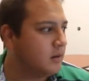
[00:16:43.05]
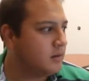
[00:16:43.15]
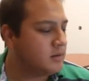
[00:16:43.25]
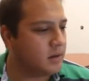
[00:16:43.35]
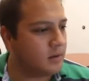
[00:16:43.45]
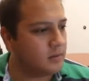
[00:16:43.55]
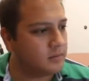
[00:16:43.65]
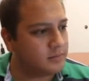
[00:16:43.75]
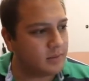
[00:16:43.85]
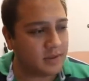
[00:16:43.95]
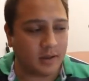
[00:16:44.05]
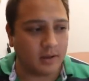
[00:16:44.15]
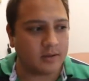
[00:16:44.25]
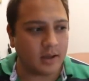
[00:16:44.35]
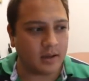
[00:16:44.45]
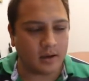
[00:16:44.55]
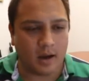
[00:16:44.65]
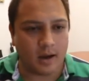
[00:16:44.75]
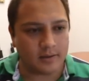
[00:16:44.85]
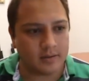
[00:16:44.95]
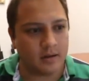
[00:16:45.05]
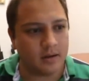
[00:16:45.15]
So does okay. take cost on